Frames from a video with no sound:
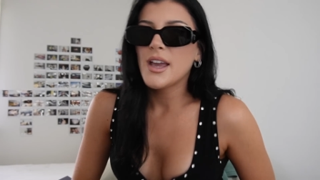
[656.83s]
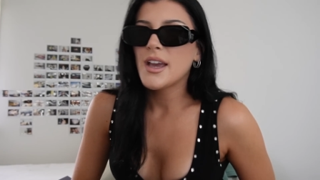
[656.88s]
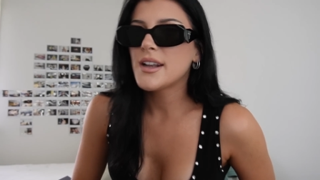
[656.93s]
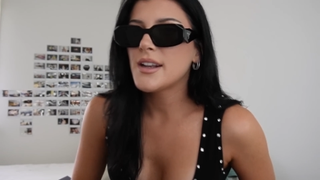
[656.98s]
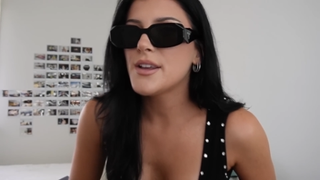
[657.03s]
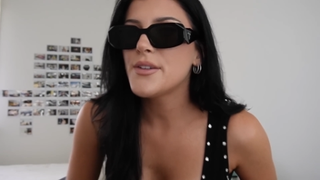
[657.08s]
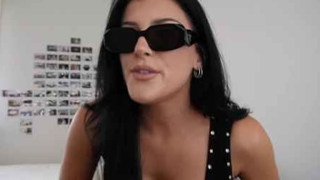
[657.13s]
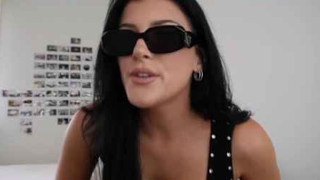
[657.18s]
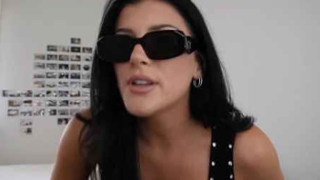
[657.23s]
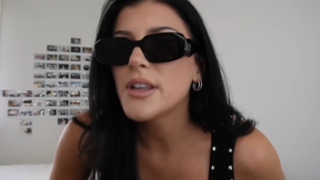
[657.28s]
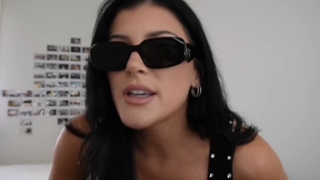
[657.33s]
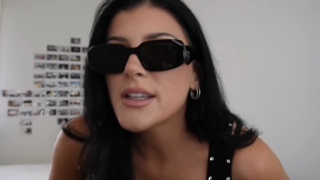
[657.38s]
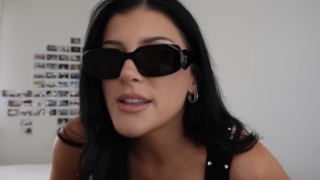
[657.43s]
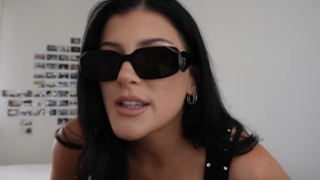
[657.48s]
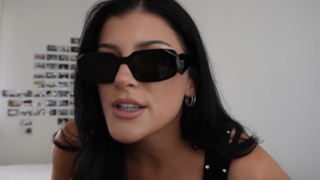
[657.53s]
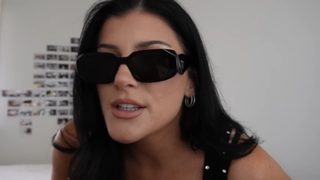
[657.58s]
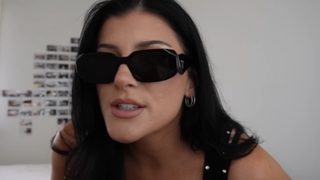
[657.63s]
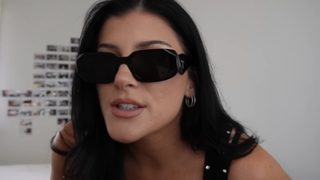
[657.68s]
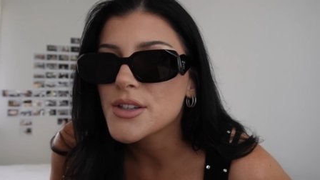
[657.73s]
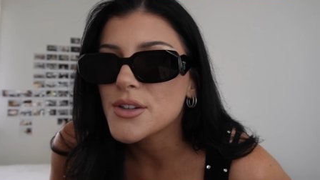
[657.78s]
And I feel like
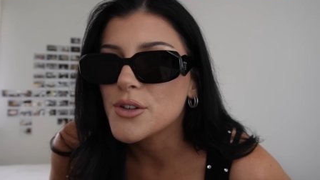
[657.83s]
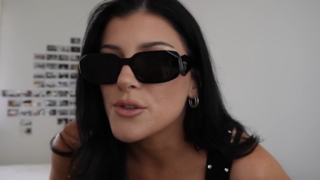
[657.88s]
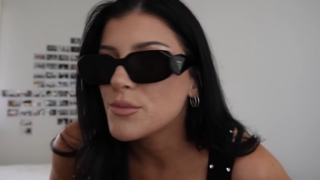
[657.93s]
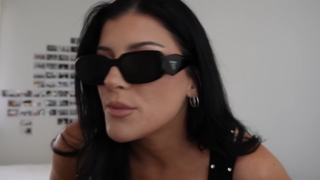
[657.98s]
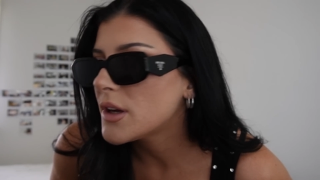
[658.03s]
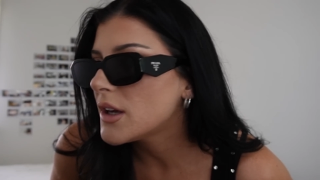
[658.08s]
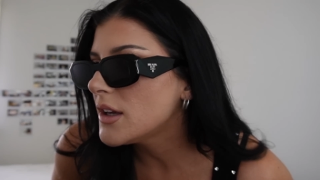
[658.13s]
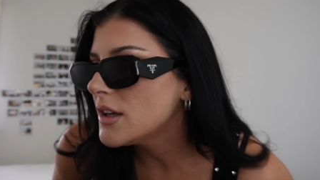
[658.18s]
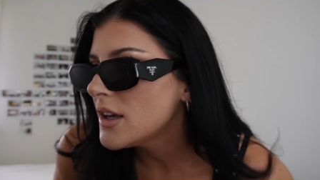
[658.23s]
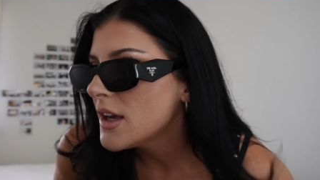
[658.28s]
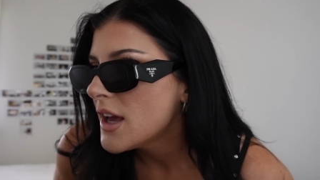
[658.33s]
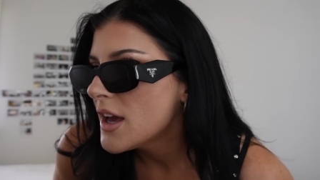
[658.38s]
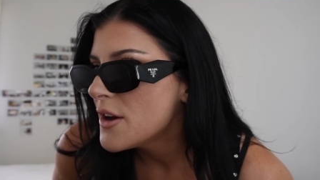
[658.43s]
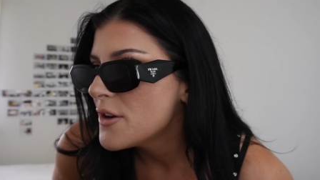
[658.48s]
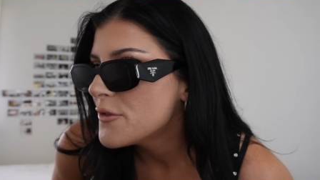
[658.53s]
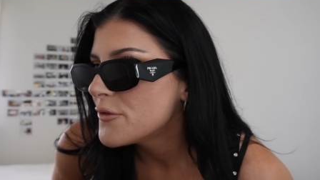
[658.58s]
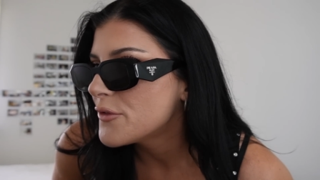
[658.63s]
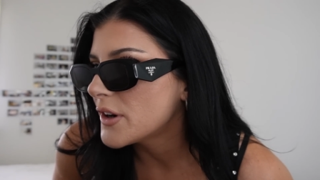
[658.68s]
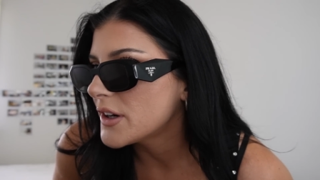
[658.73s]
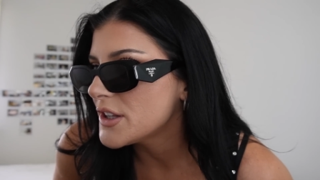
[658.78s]
they suit me.
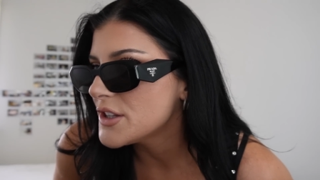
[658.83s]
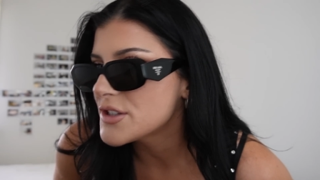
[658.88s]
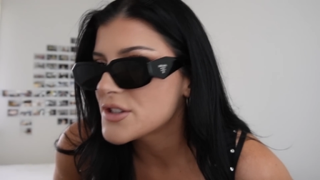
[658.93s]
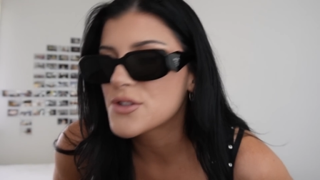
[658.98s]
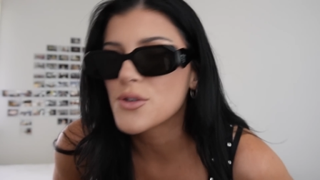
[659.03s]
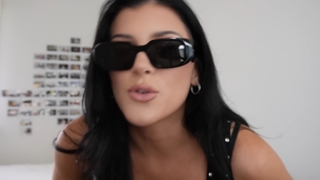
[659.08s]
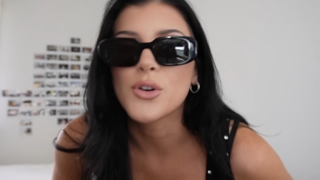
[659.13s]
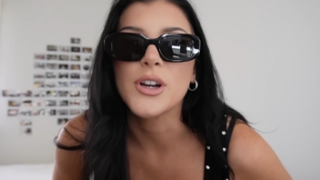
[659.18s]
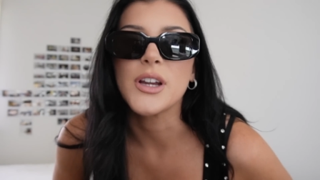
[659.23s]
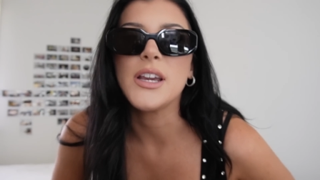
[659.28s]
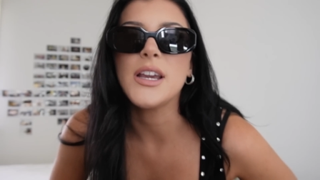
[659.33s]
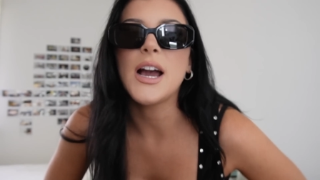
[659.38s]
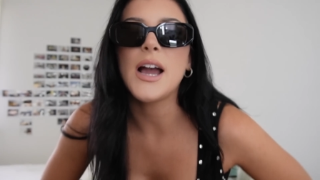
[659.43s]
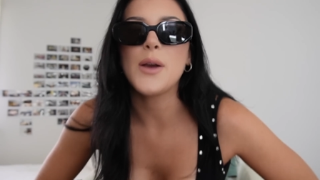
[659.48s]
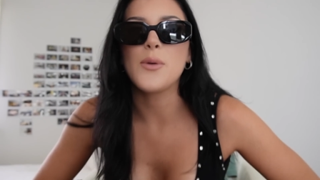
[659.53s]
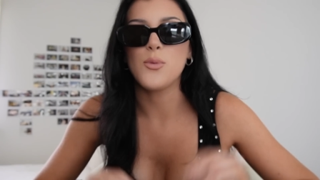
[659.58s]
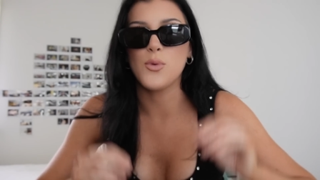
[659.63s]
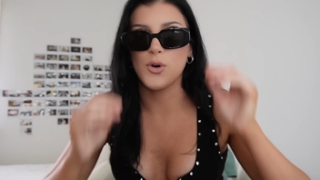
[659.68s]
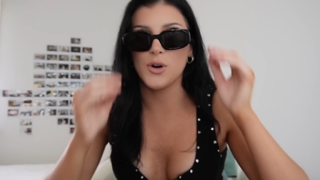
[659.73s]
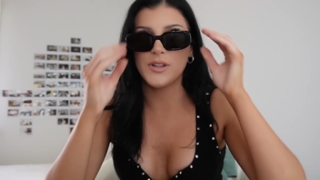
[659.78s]
Funny story,
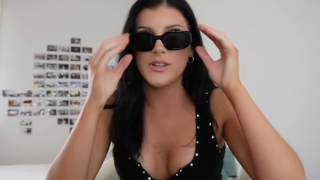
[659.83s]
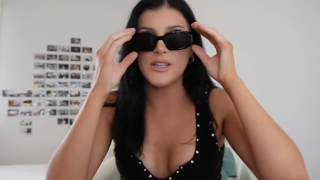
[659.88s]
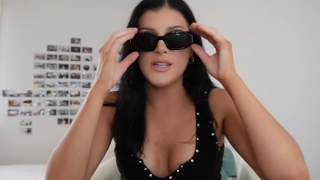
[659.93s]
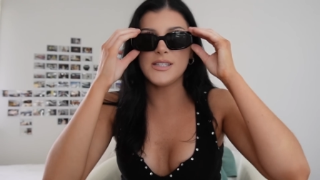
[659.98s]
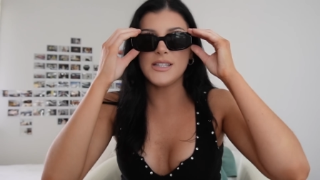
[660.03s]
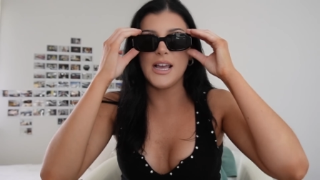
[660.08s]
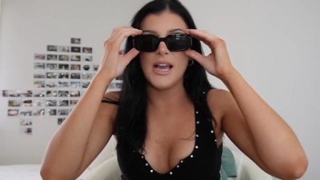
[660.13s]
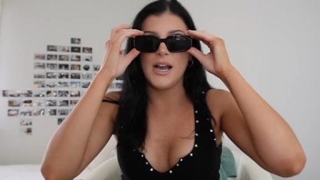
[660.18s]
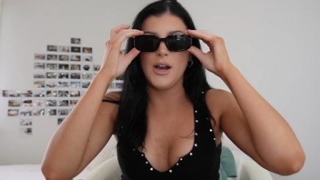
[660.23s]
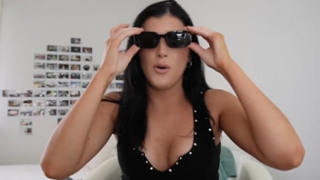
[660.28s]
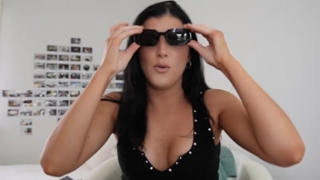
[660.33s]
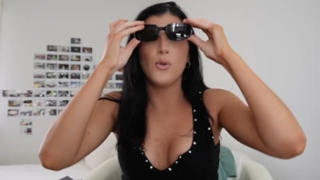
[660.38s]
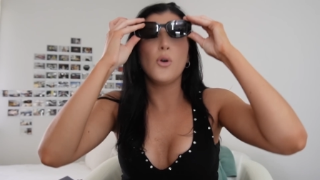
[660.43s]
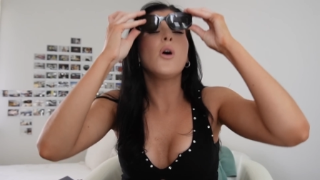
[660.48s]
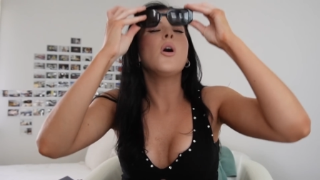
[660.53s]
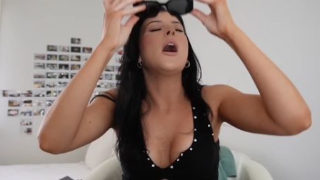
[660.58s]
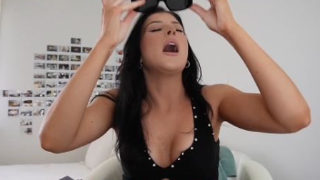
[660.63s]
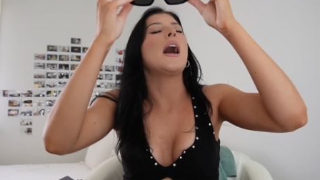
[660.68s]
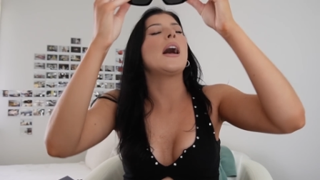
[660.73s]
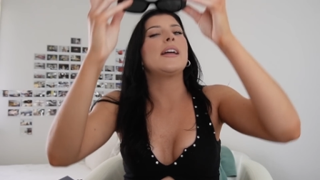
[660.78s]
I wore these out
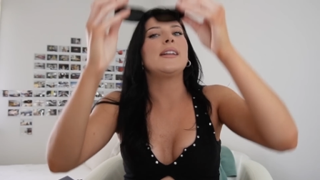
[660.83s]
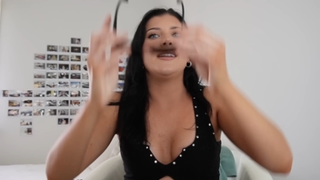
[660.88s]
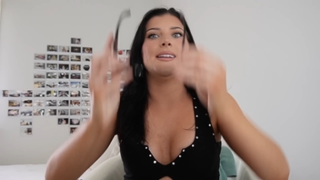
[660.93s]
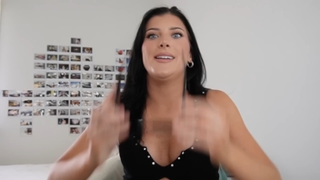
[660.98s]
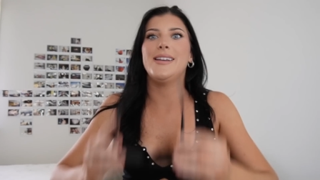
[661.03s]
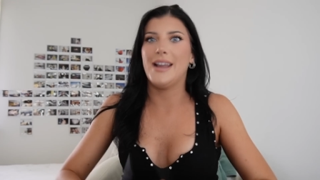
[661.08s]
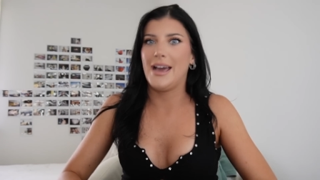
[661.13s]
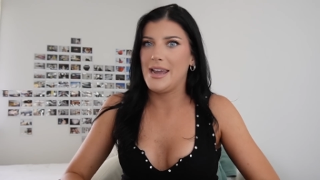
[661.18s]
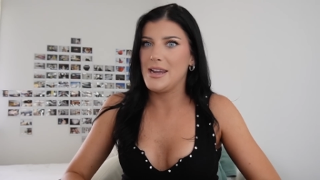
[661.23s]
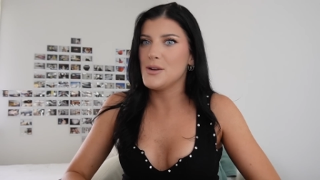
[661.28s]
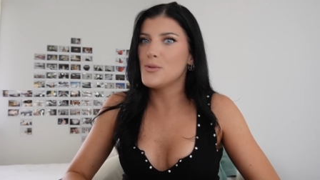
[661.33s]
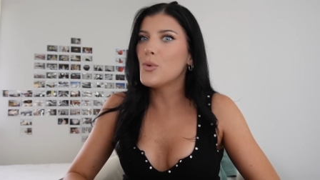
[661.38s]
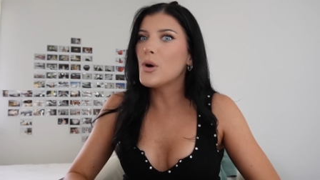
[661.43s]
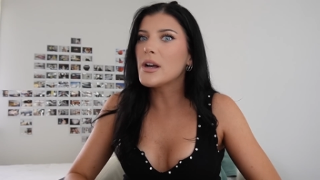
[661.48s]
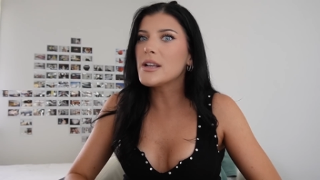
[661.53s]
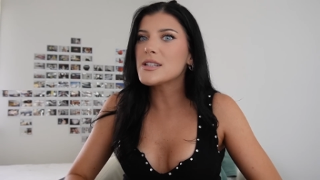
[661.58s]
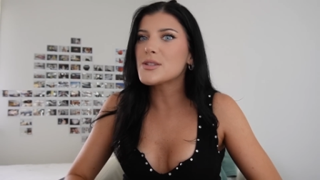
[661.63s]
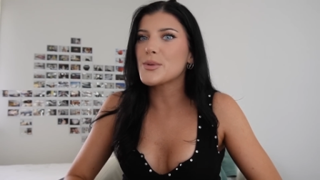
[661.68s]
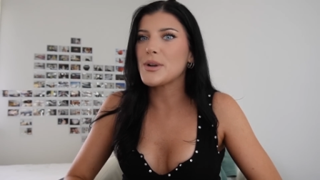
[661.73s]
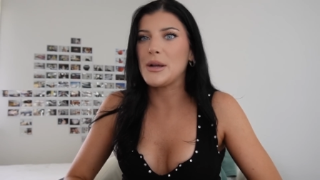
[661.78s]
at night
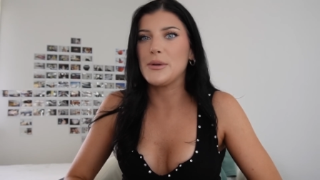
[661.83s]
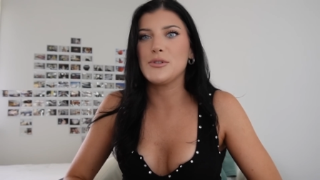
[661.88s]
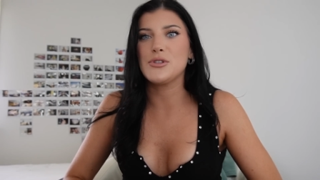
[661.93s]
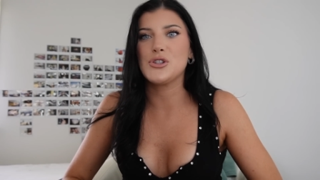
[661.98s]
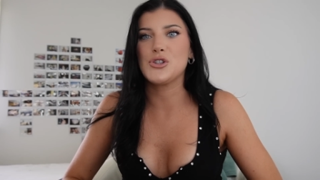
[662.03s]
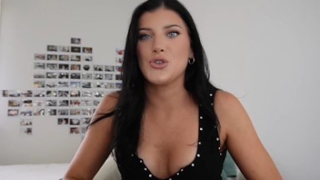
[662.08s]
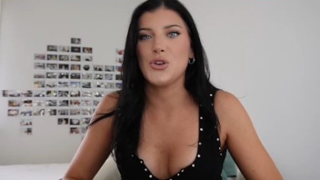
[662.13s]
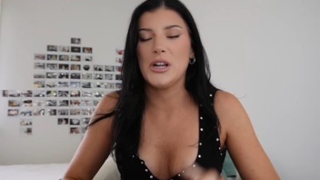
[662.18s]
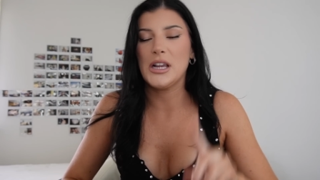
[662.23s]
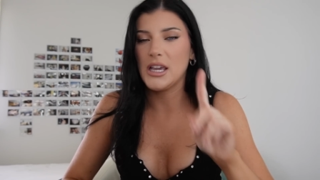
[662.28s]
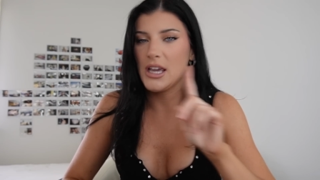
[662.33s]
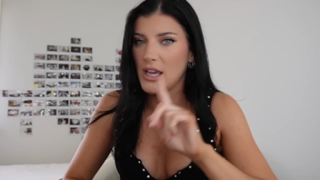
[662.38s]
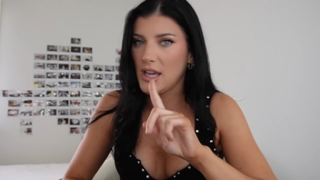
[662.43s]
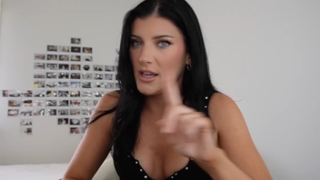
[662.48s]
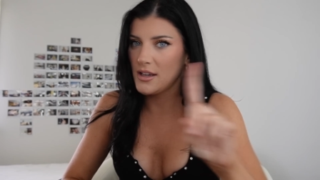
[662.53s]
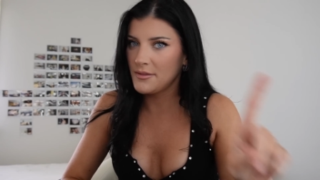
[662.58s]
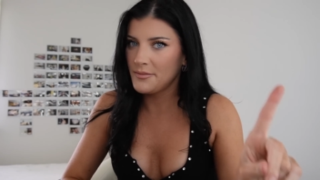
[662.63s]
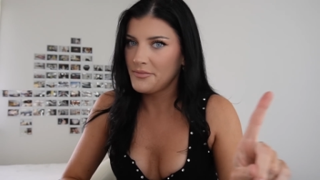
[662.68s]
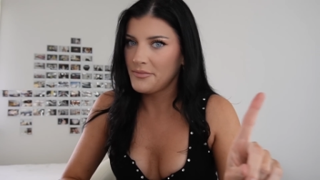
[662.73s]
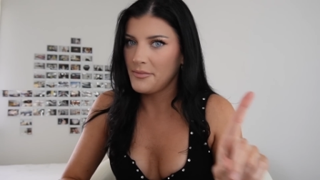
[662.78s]
once when I was
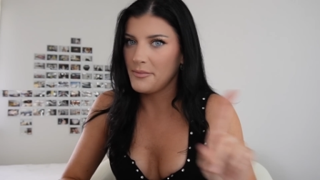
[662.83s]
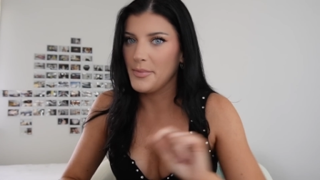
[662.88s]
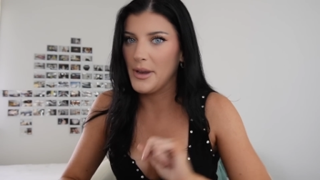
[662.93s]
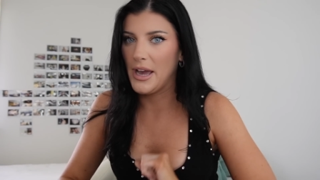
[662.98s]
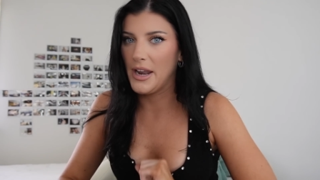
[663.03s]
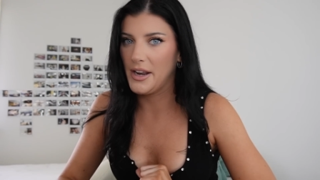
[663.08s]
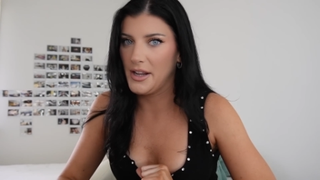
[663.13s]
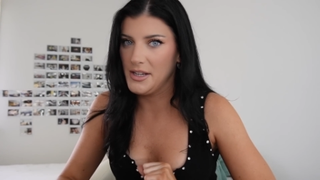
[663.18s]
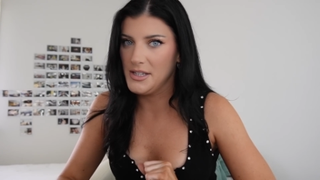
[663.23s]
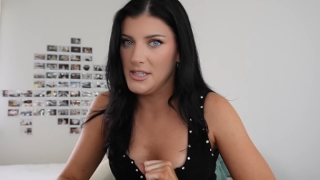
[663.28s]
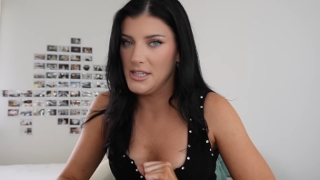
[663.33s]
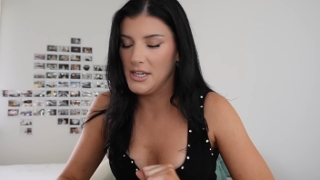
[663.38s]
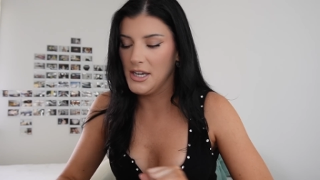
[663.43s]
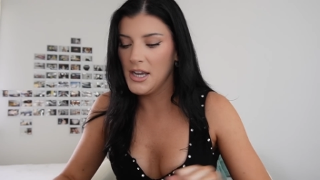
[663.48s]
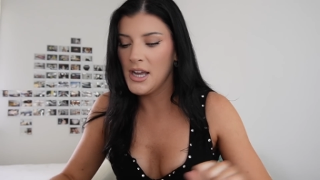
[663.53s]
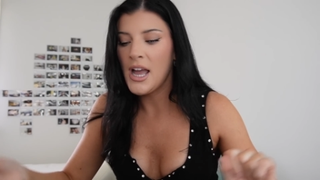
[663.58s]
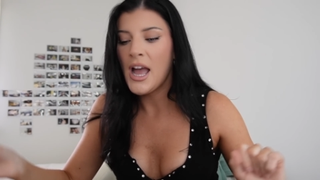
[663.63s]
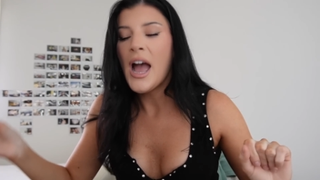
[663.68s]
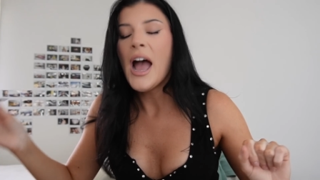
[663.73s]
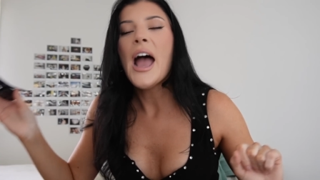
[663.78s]
drinking bad idea.